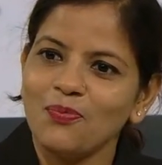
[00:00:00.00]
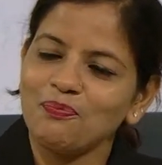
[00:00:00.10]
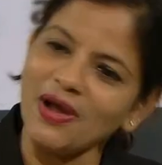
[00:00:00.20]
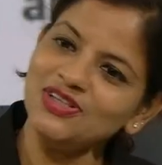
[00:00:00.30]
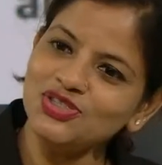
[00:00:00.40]

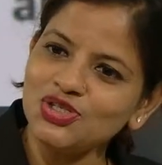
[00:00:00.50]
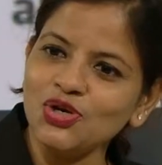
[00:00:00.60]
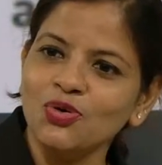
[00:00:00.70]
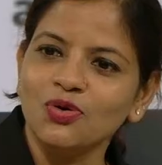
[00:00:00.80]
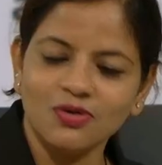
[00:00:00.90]
Punch
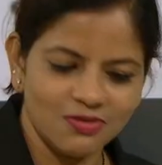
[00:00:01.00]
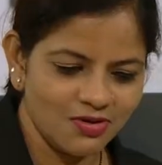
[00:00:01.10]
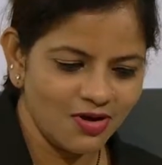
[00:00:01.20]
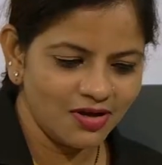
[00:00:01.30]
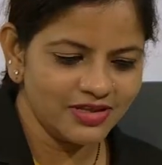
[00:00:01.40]
you.
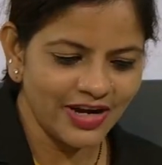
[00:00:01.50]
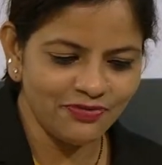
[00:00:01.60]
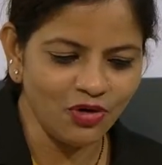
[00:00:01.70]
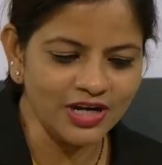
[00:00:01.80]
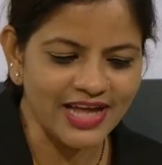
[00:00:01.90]
That
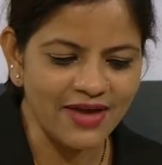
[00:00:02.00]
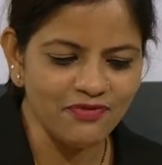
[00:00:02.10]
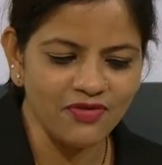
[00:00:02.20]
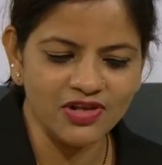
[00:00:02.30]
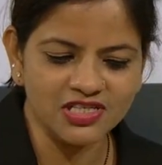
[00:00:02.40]
full time
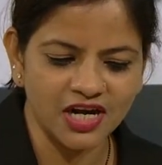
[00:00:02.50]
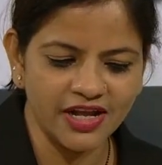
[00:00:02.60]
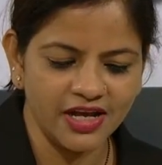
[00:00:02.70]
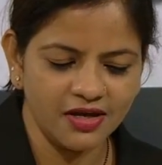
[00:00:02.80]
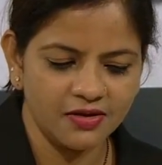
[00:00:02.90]
we will study.